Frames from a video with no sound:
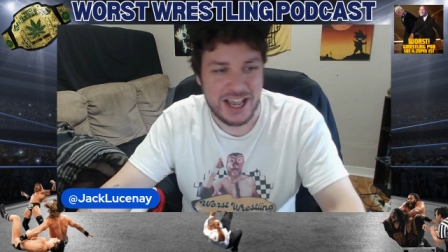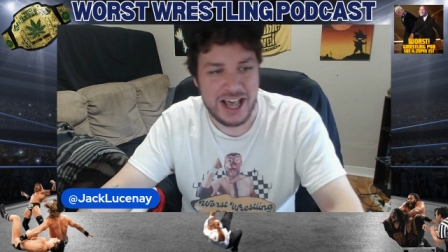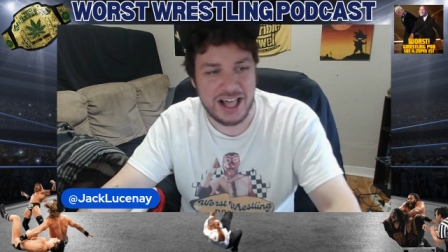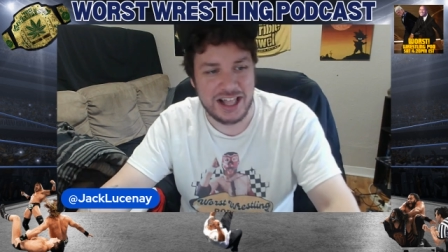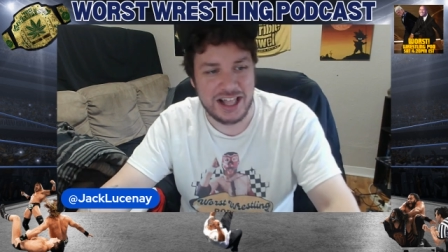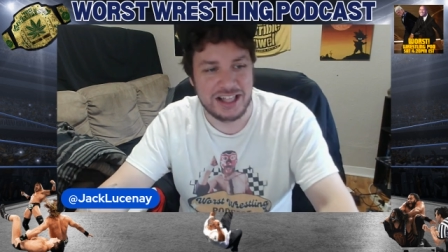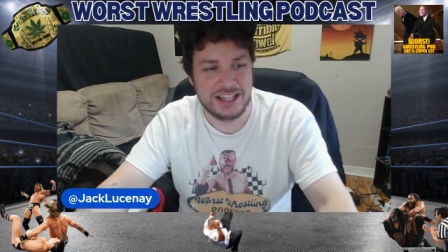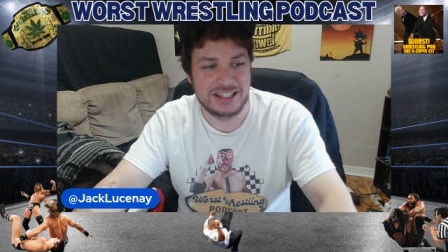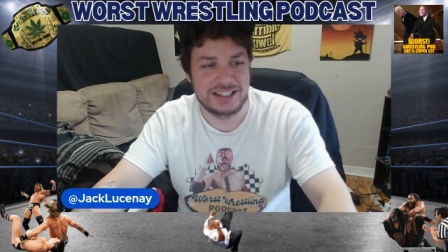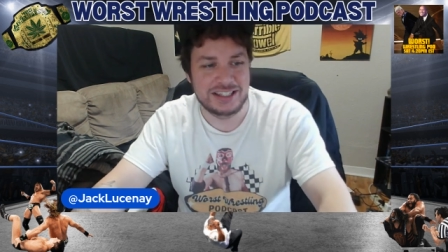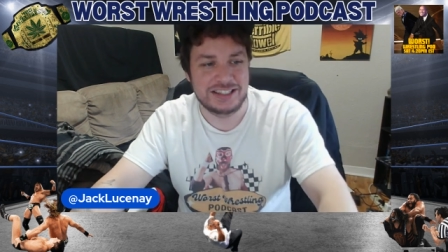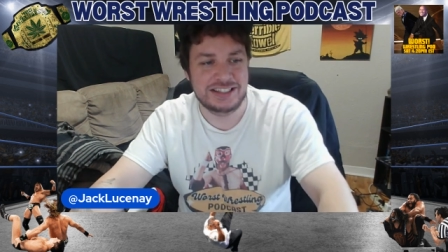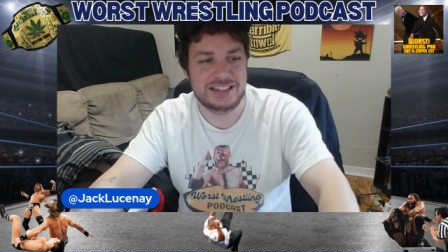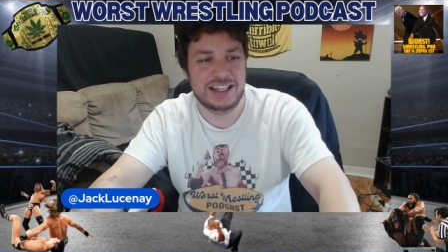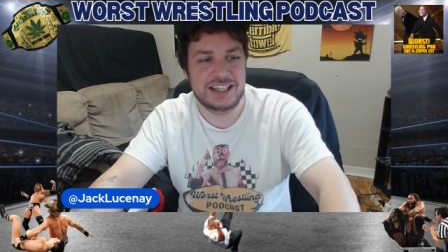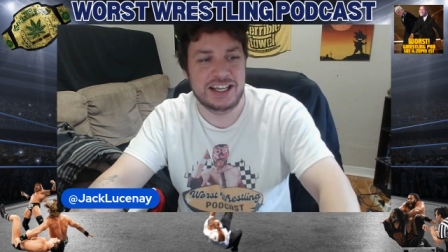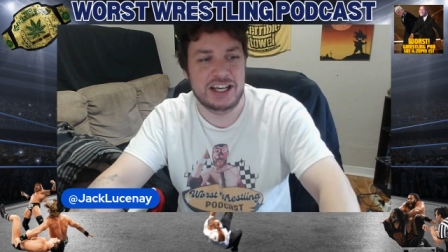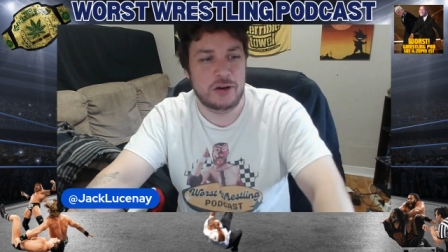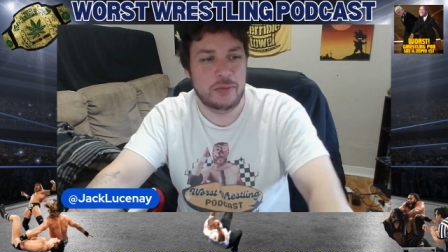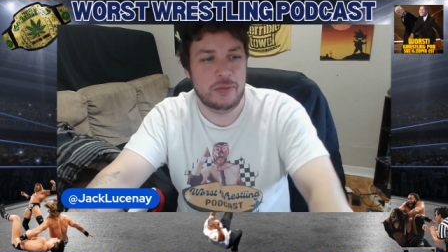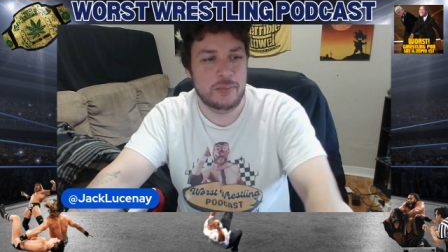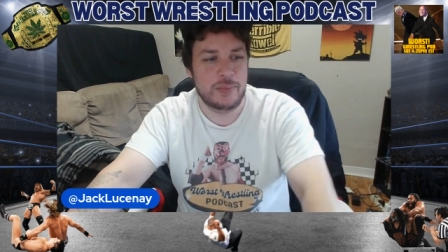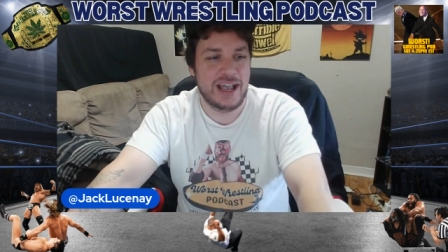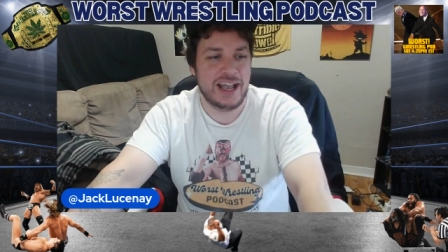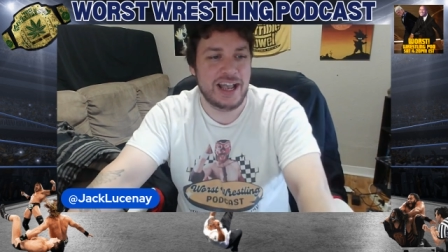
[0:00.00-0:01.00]
Hell in a
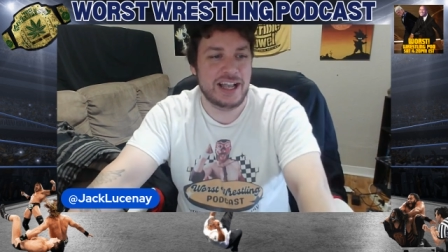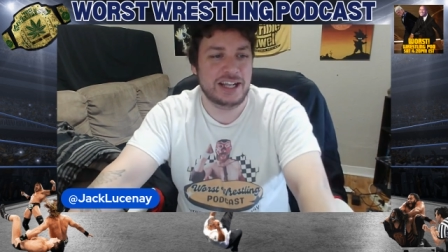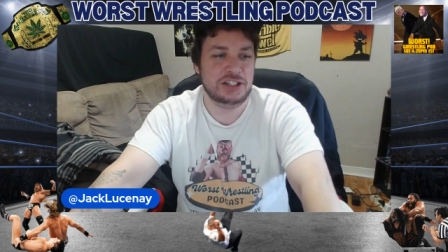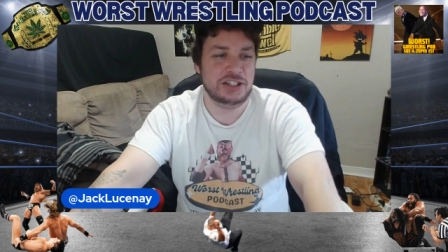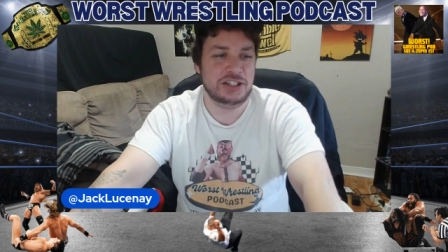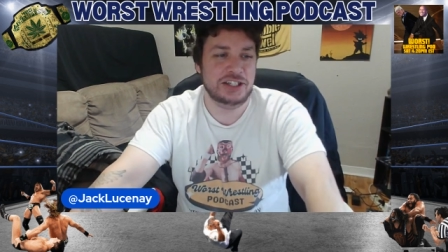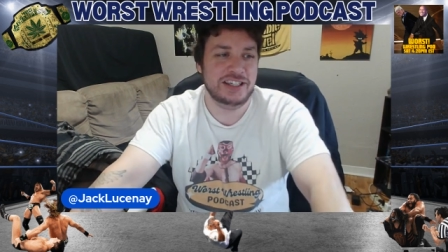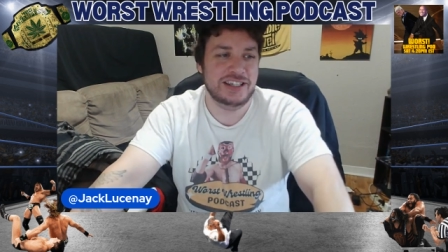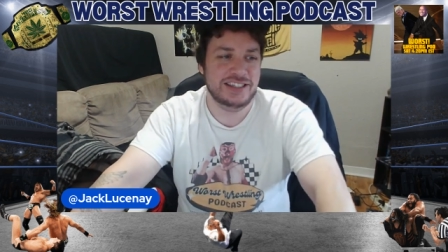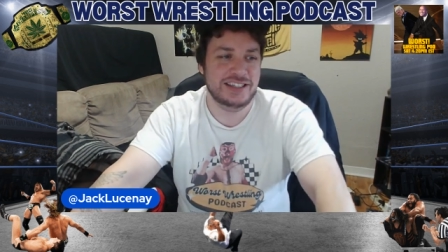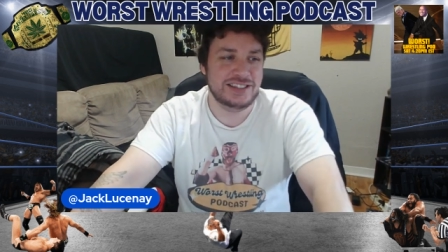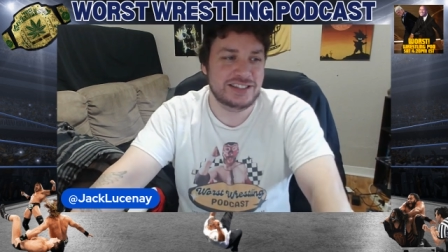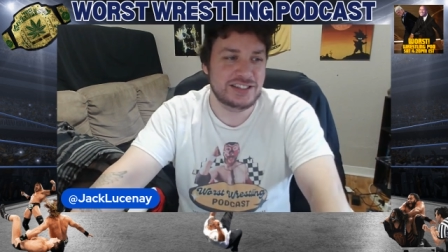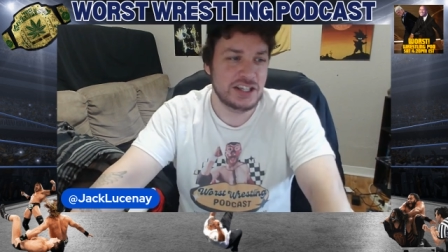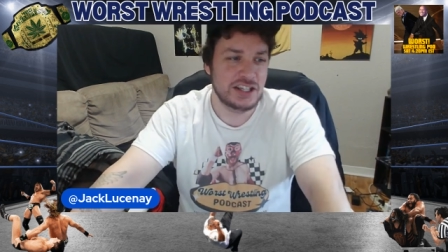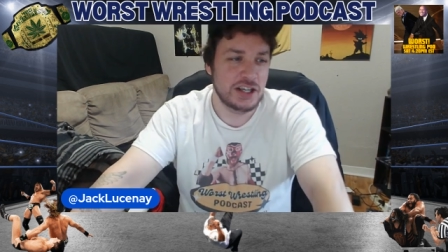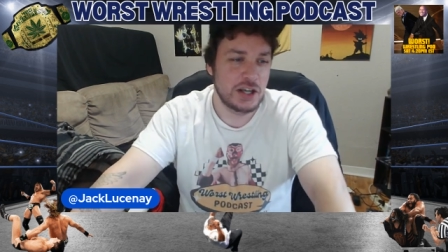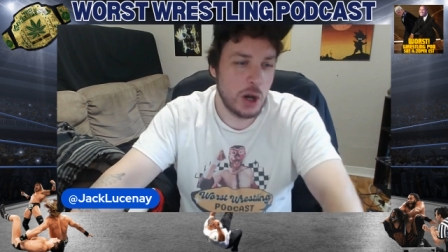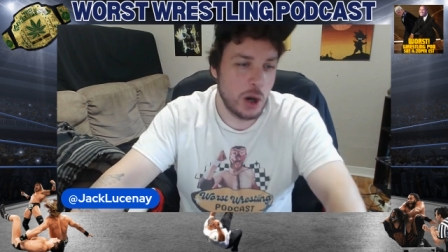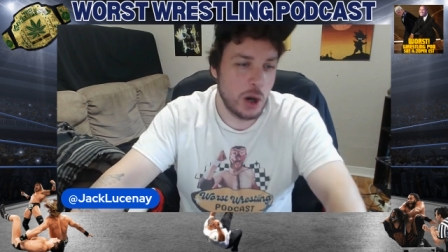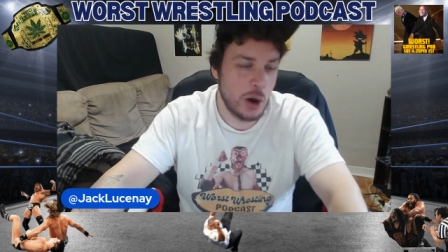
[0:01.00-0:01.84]
Cell matches.